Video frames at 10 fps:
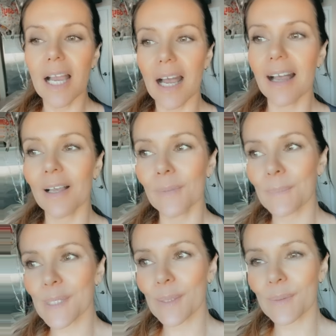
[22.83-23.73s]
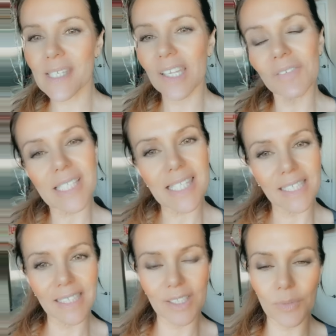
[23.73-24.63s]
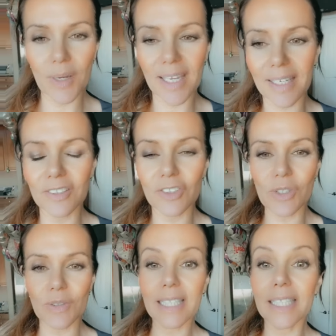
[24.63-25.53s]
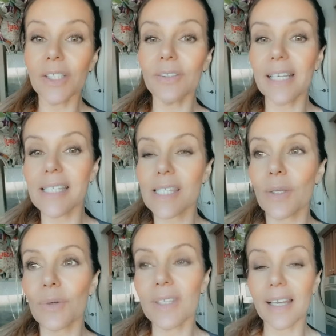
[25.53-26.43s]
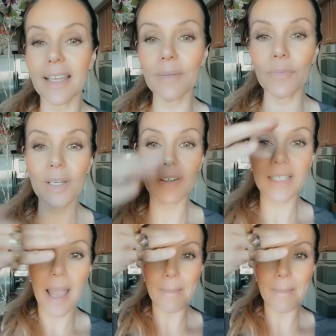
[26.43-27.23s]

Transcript: So it's kind of exciting in a way, just letting you guys know that I am wearing